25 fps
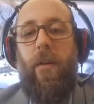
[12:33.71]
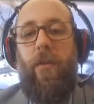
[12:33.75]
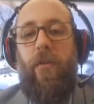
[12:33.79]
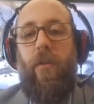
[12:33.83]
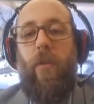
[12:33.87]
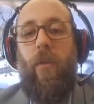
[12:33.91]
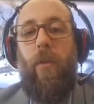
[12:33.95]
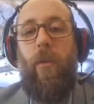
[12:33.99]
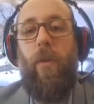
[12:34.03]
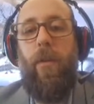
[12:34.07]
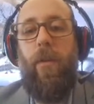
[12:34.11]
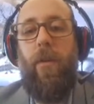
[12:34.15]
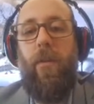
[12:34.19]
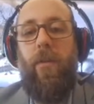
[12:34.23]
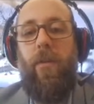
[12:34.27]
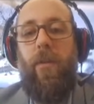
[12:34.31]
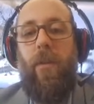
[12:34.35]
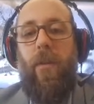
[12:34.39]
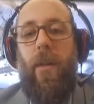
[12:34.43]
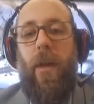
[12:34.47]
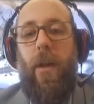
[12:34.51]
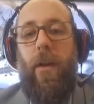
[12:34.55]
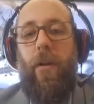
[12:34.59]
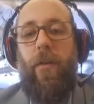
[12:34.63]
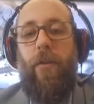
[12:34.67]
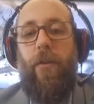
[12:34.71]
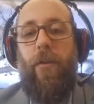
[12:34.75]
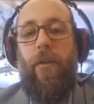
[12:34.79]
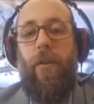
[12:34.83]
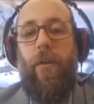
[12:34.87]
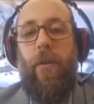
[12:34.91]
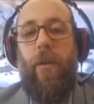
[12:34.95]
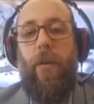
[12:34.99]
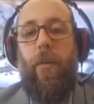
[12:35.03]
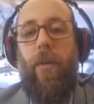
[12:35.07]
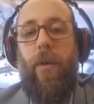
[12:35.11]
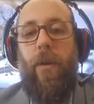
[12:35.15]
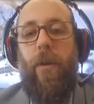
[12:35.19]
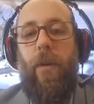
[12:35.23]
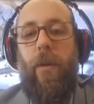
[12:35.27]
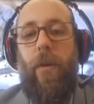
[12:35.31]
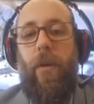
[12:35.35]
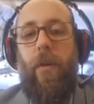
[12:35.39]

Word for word: tools that are durable,